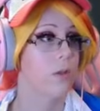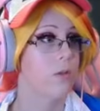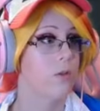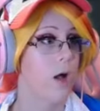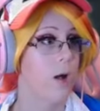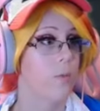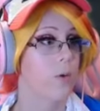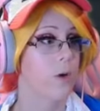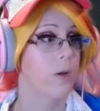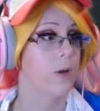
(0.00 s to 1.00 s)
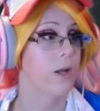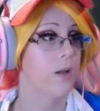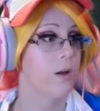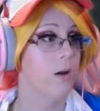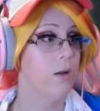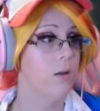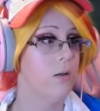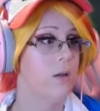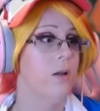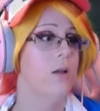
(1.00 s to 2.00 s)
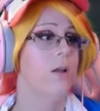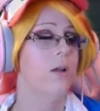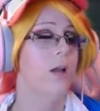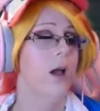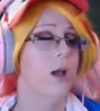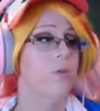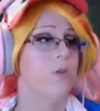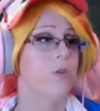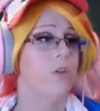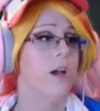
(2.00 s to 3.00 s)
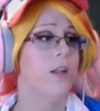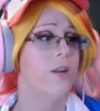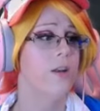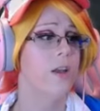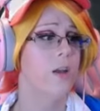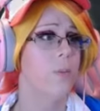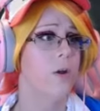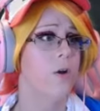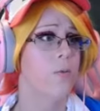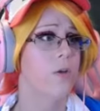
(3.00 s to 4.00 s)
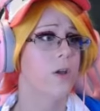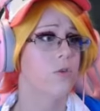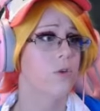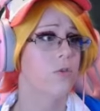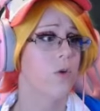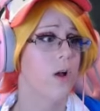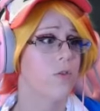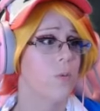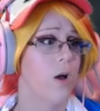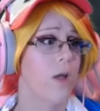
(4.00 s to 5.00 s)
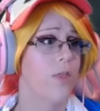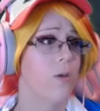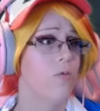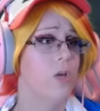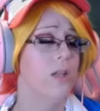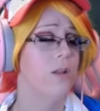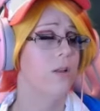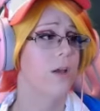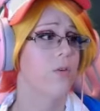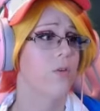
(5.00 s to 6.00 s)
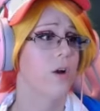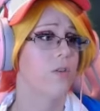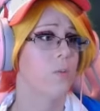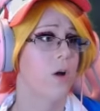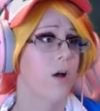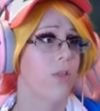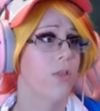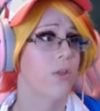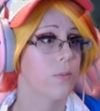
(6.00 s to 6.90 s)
So I'm not worried about it. Oh, I'm so sad I didn't get a better picture of Frosmoth. I really like Frosmoth. Nice work.